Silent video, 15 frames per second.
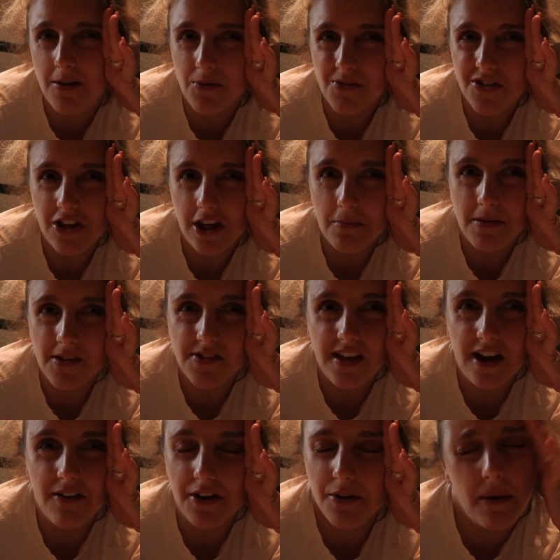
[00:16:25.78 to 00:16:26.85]
was the cheapest
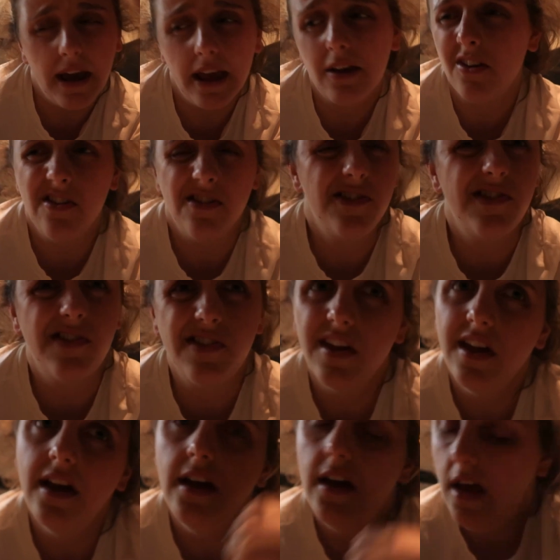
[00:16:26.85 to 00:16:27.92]
there anyway, because
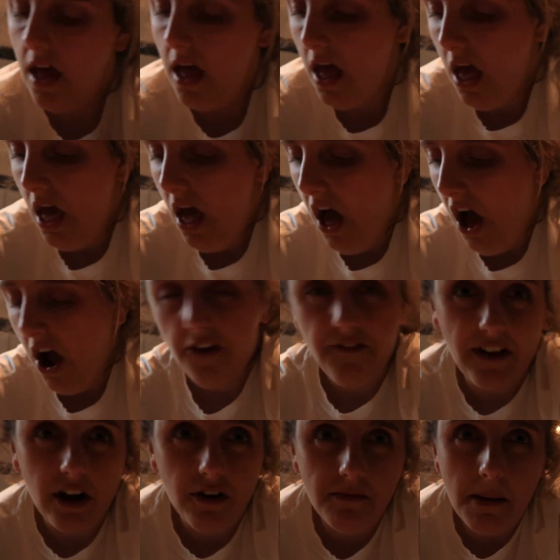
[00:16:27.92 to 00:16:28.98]
I
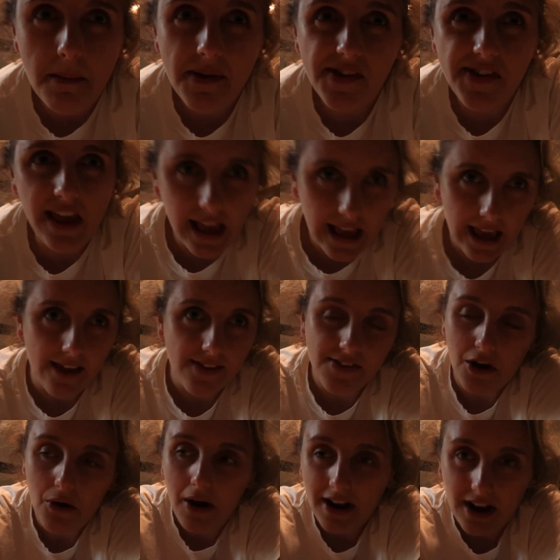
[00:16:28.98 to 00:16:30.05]
think I remember seeing it,
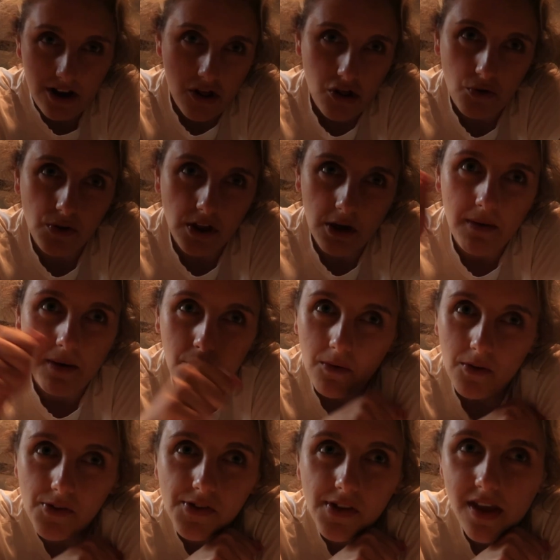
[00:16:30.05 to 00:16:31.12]
so I can assure you it
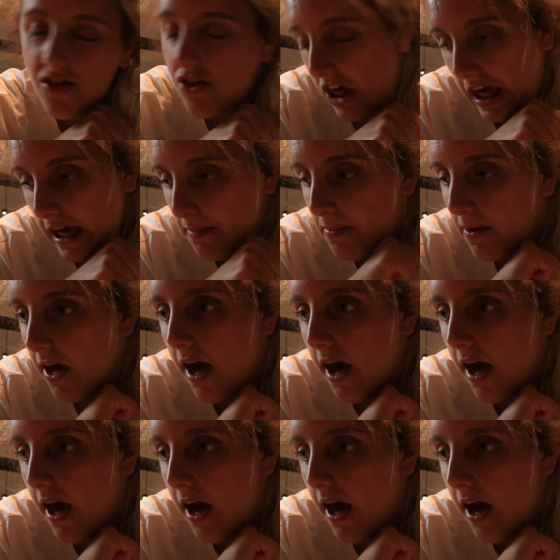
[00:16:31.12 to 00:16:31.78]
was cheap.